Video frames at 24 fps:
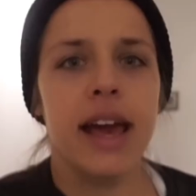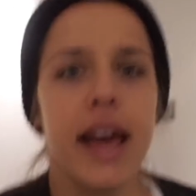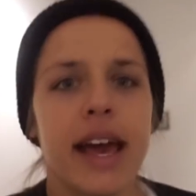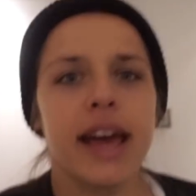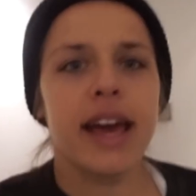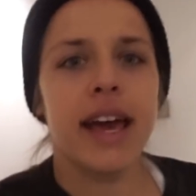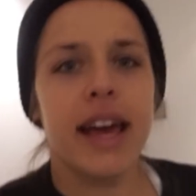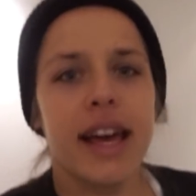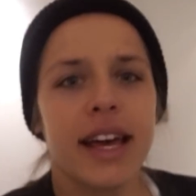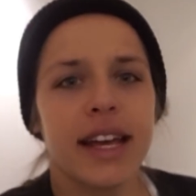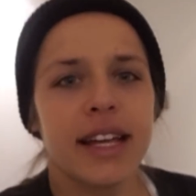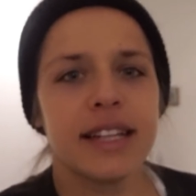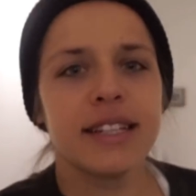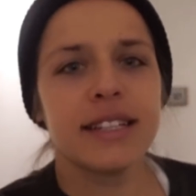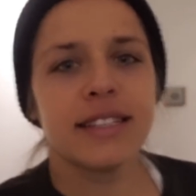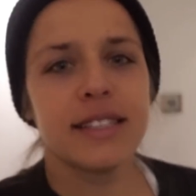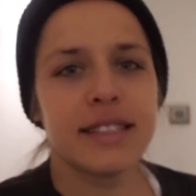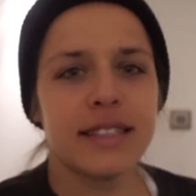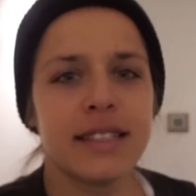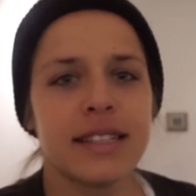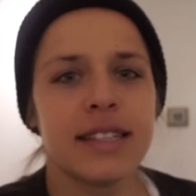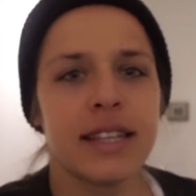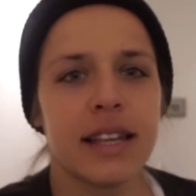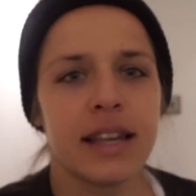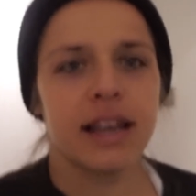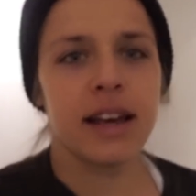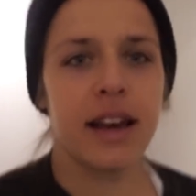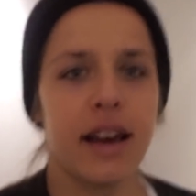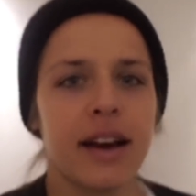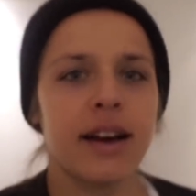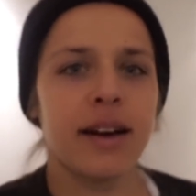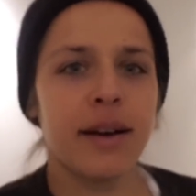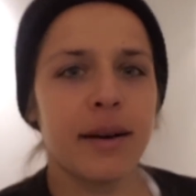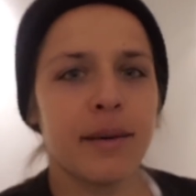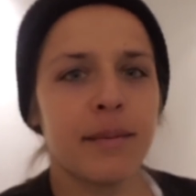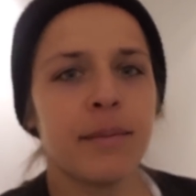and
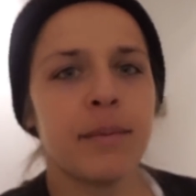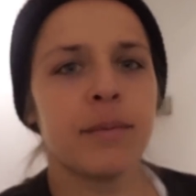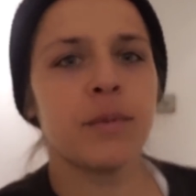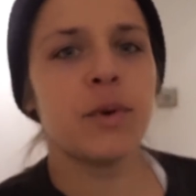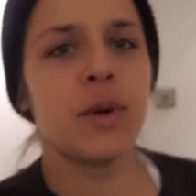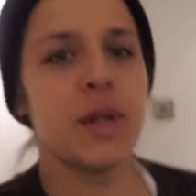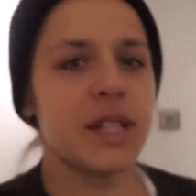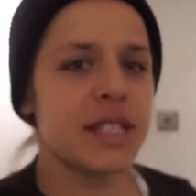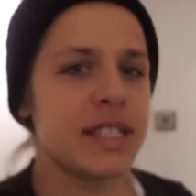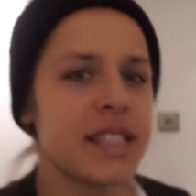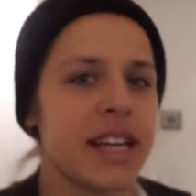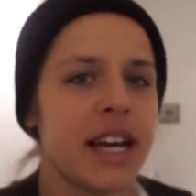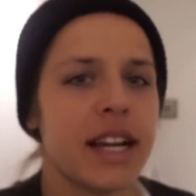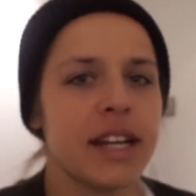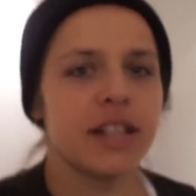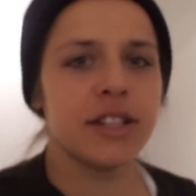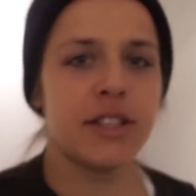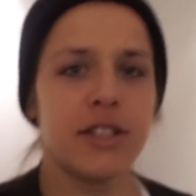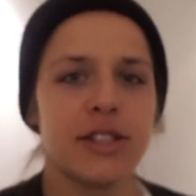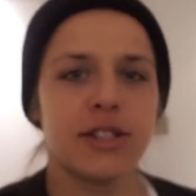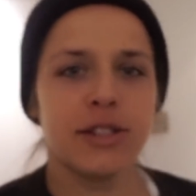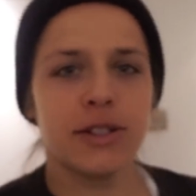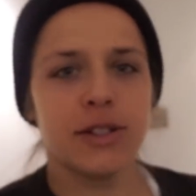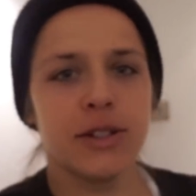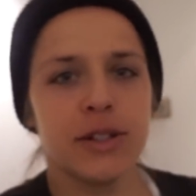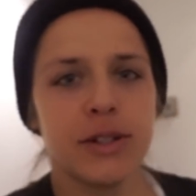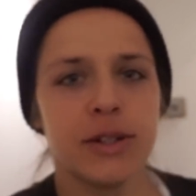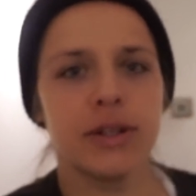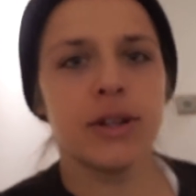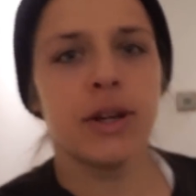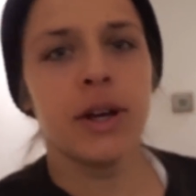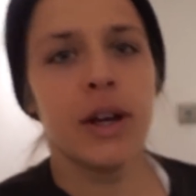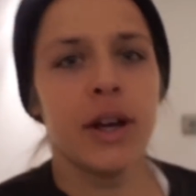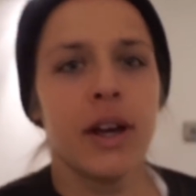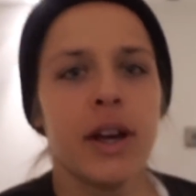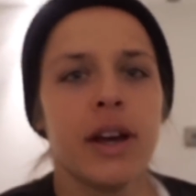we decided
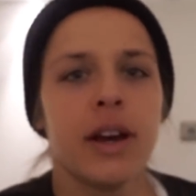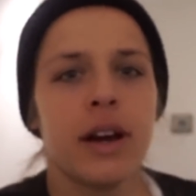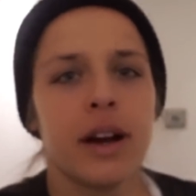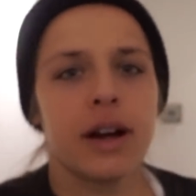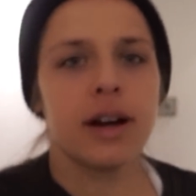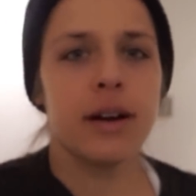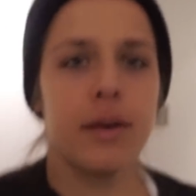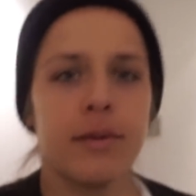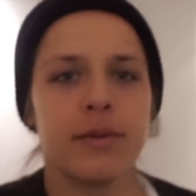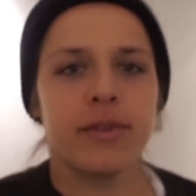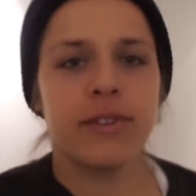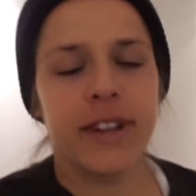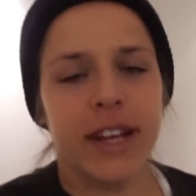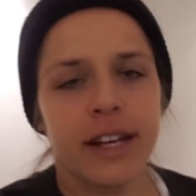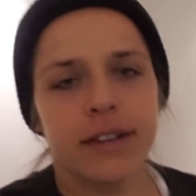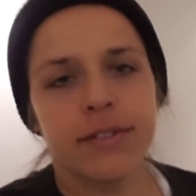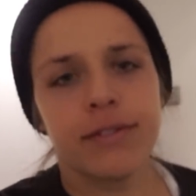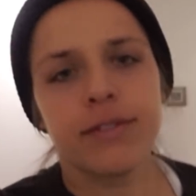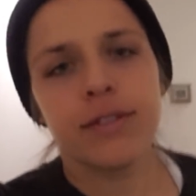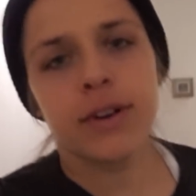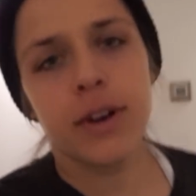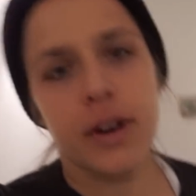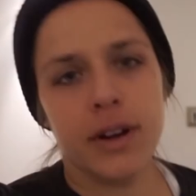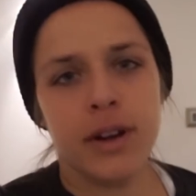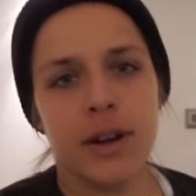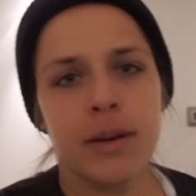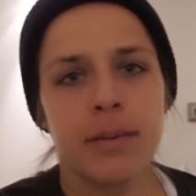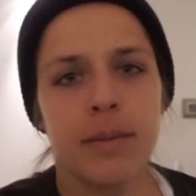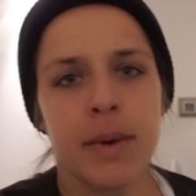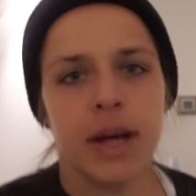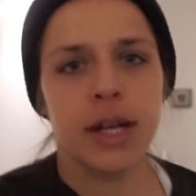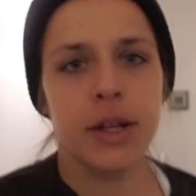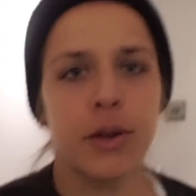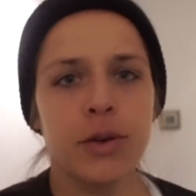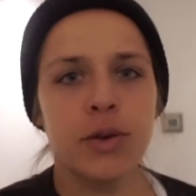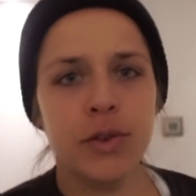to fly
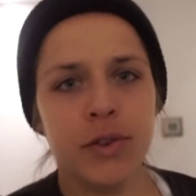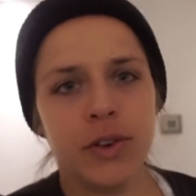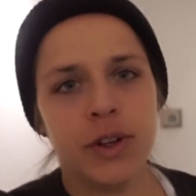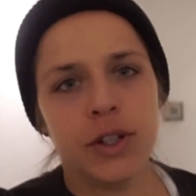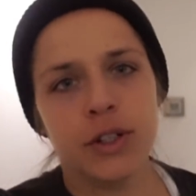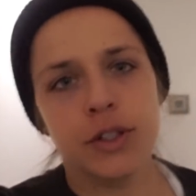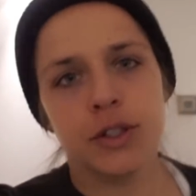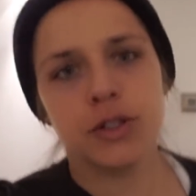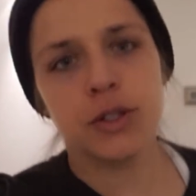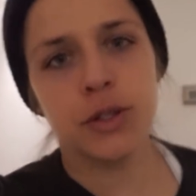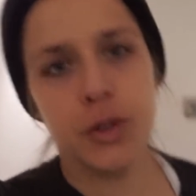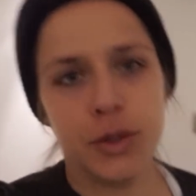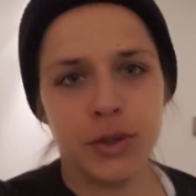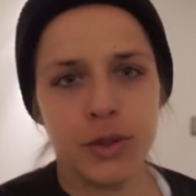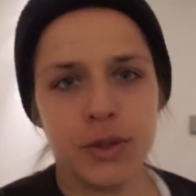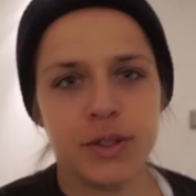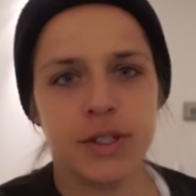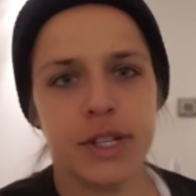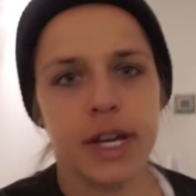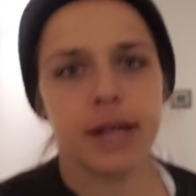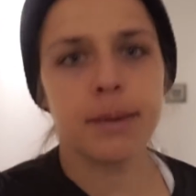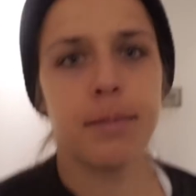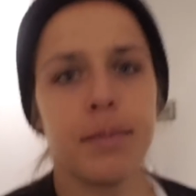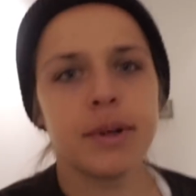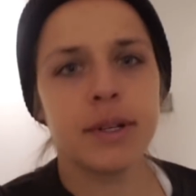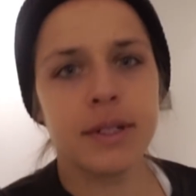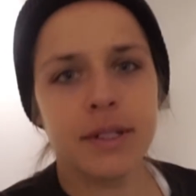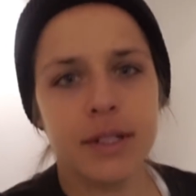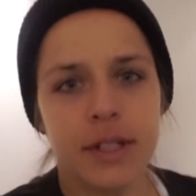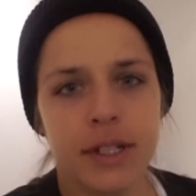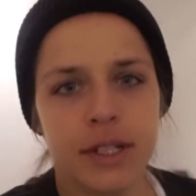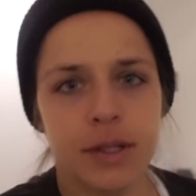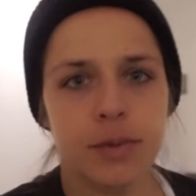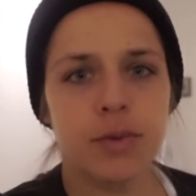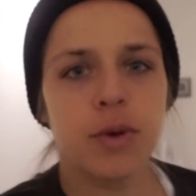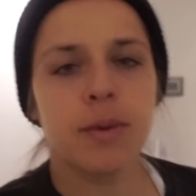from Hanover to
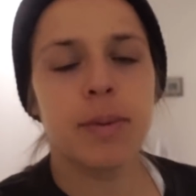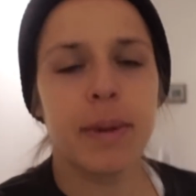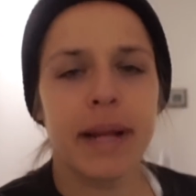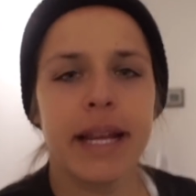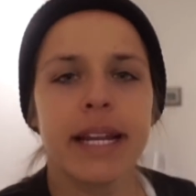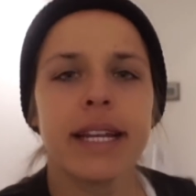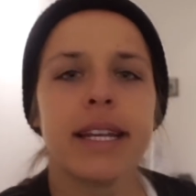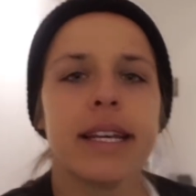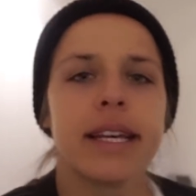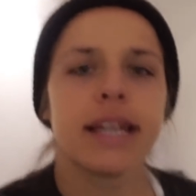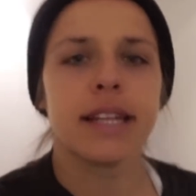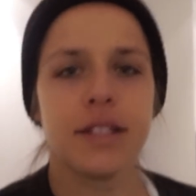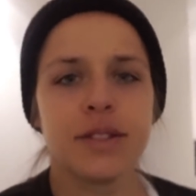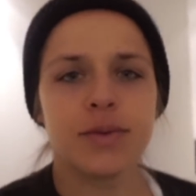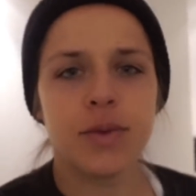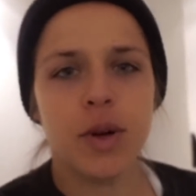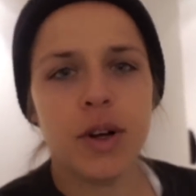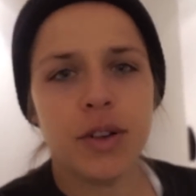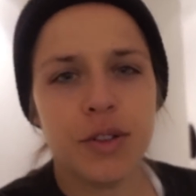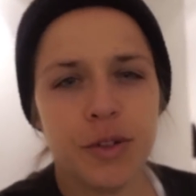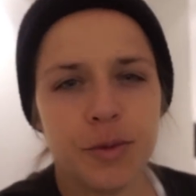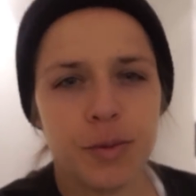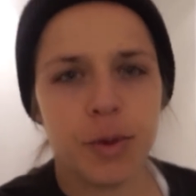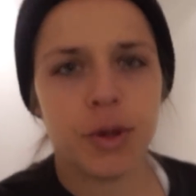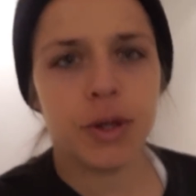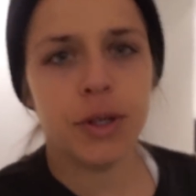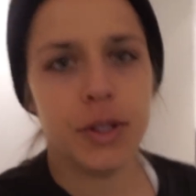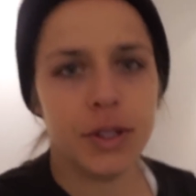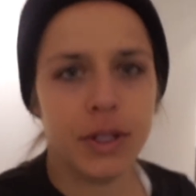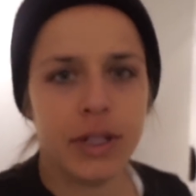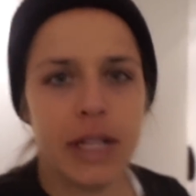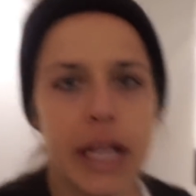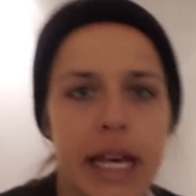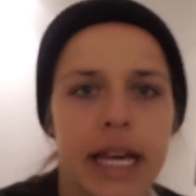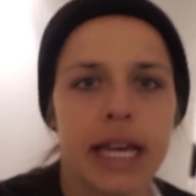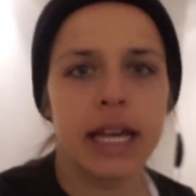Cyprus because we played against Wolfsburg
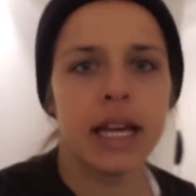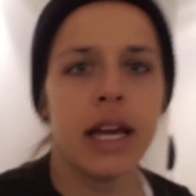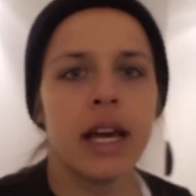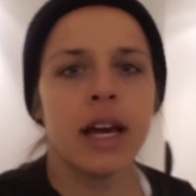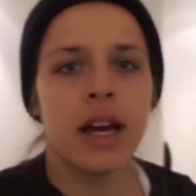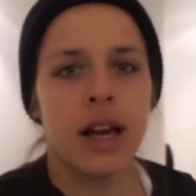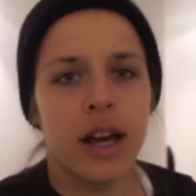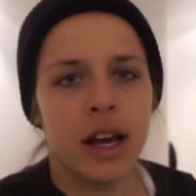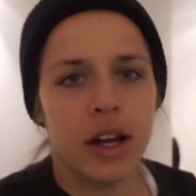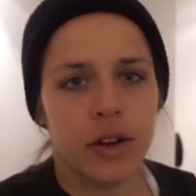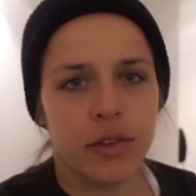today.